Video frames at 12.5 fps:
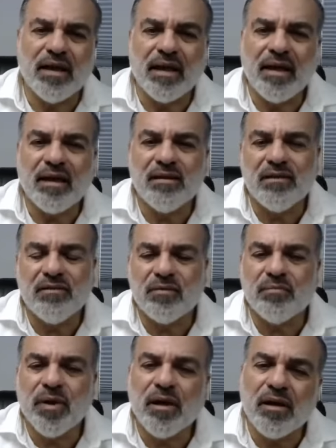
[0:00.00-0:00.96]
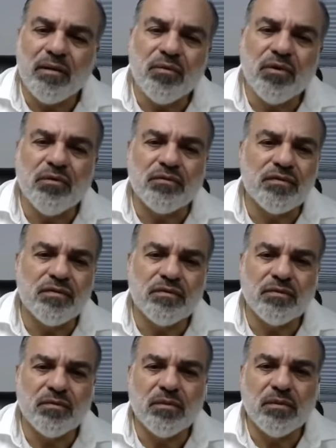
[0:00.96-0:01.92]
I can't even barely move.
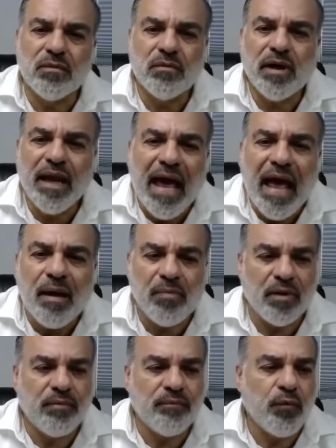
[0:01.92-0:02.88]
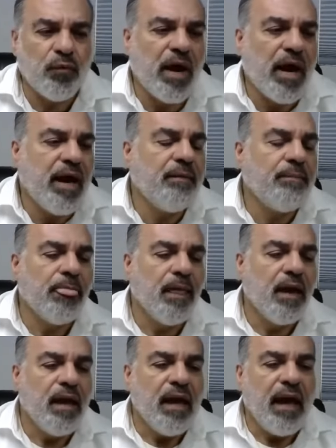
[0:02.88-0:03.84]
What happened, right?
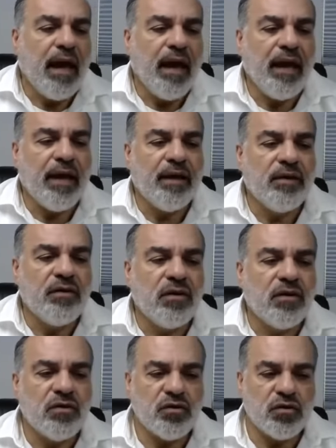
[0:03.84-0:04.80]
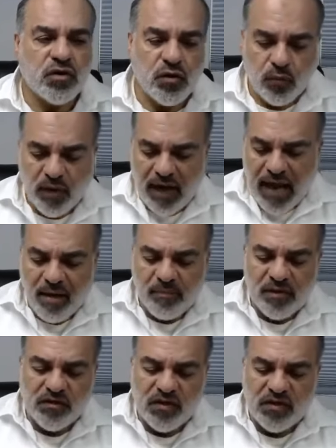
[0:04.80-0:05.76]
And so what
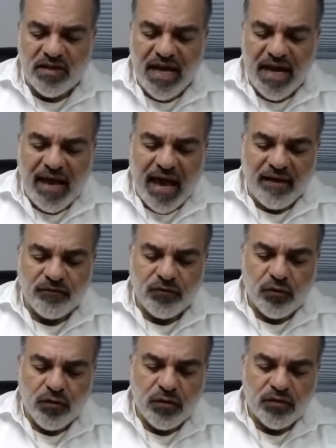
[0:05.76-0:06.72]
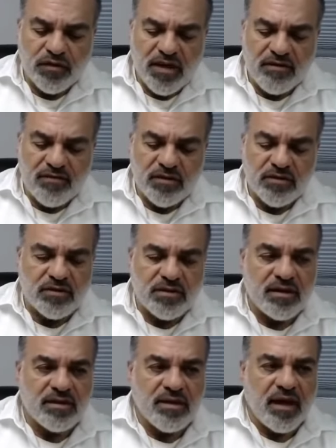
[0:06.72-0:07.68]
happens is that after those 7 to
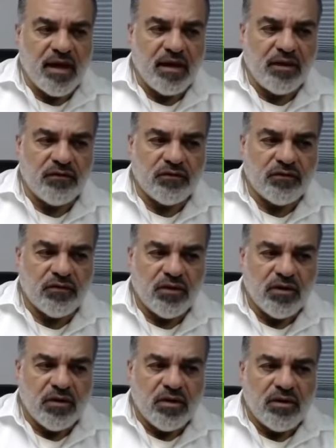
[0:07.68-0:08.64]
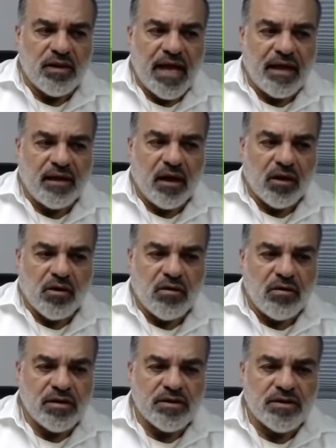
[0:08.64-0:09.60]
10 days, that our
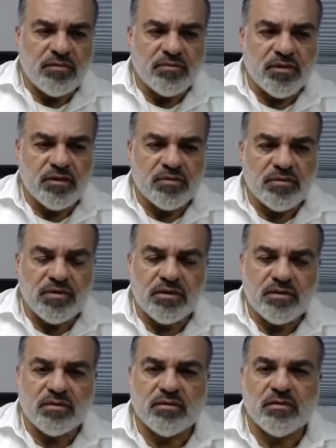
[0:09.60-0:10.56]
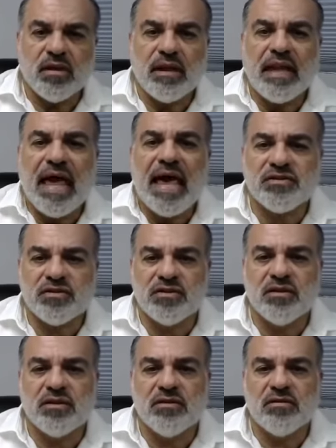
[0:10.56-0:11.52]
chronic symptoms
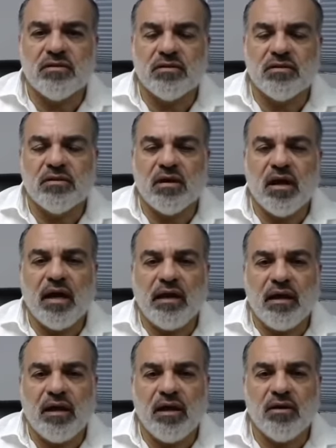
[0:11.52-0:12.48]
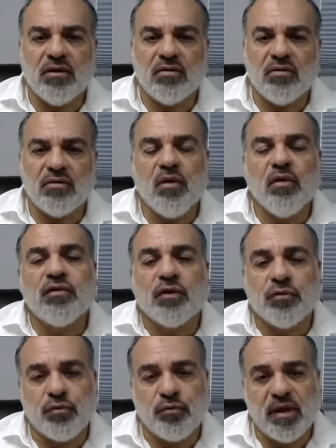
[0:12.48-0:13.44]
lasted a year, over
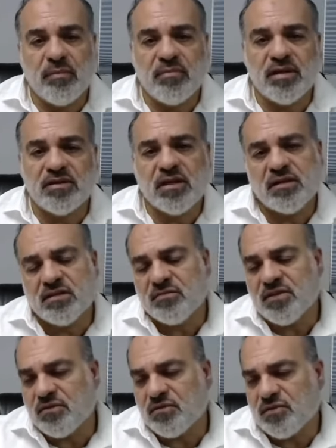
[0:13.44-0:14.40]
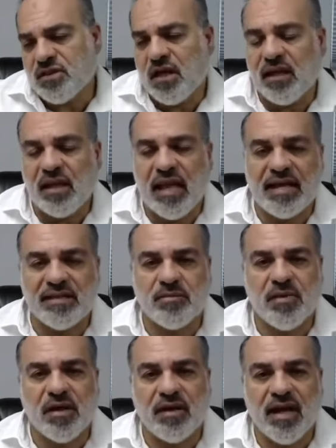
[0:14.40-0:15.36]
3 months, because sometimes you say it lasts
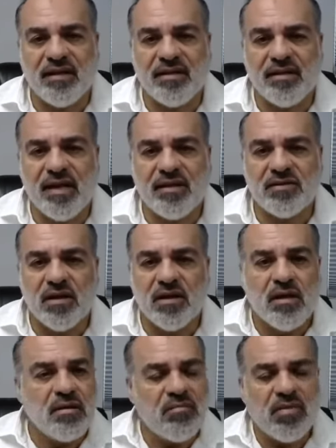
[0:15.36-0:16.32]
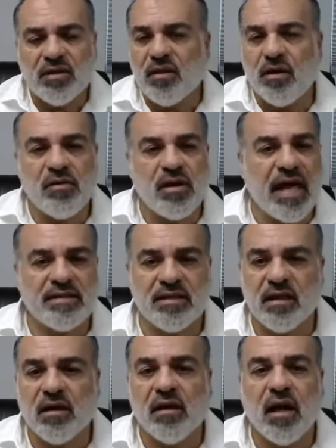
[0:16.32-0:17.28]
about 90 days, but they're
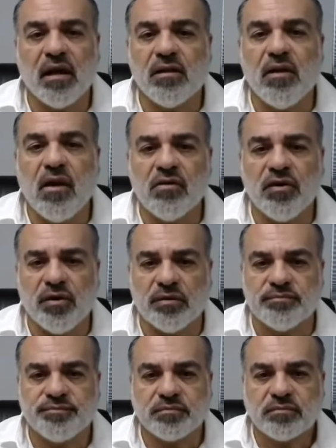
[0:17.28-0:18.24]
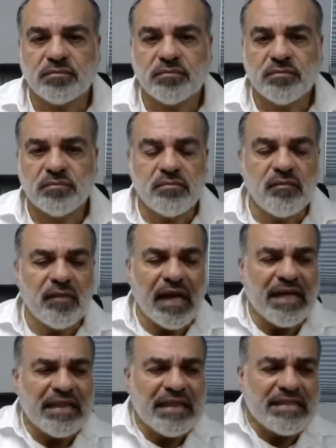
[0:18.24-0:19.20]
lasting a lot longer.
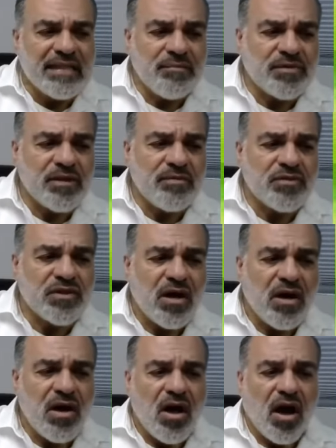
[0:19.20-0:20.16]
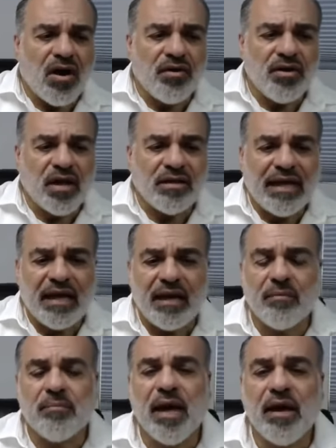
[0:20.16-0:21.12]
And the symptoms are not
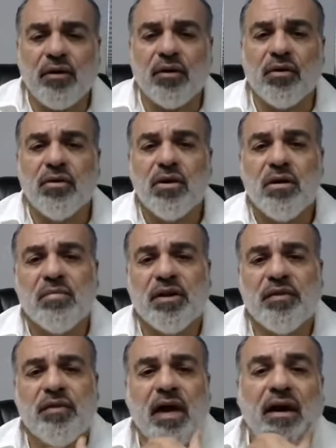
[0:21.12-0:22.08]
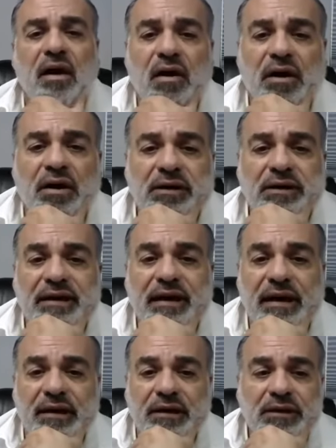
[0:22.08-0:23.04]
getting better, but they are
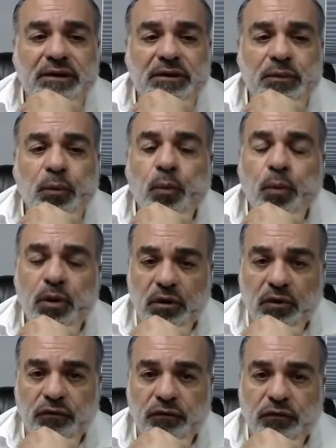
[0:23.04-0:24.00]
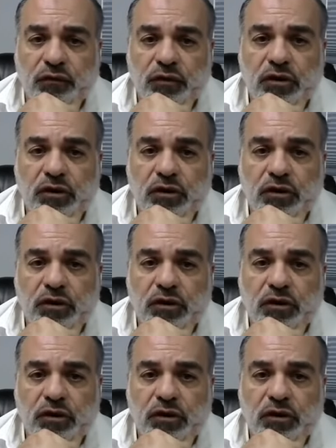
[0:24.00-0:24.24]
getting worse.